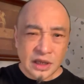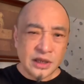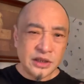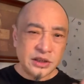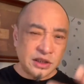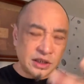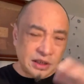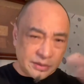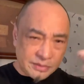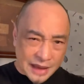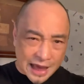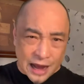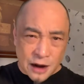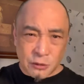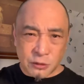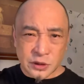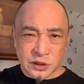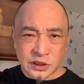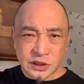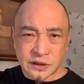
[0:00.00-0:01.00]
to the
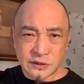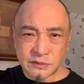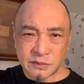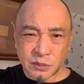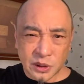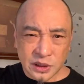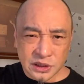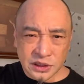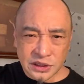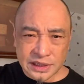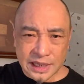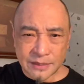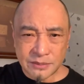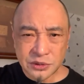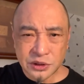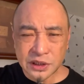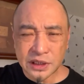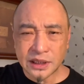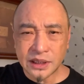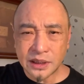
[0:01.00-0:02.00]
powers of
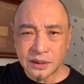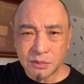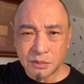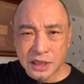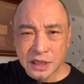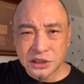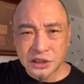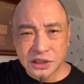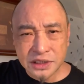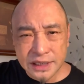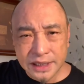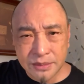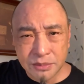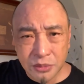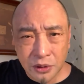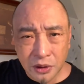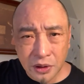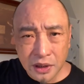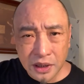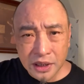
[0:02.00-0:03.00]
perception much
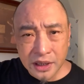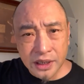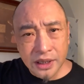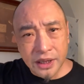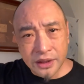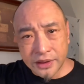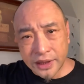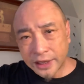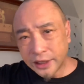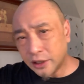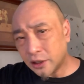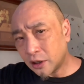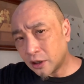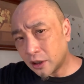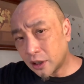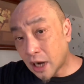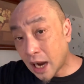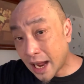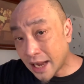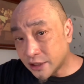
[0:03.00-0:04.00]
deeper than your
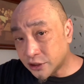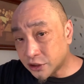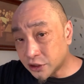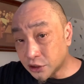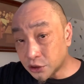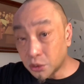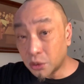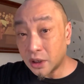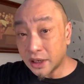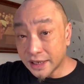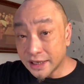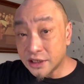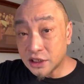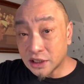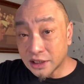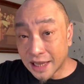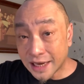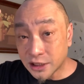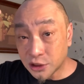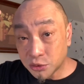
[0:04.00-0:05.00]
conscious or
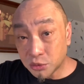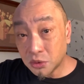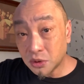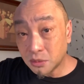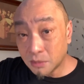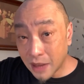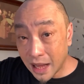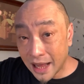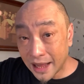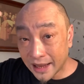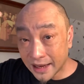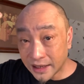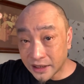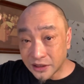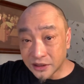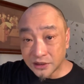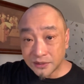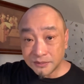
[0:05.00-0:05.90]
intellectual mind.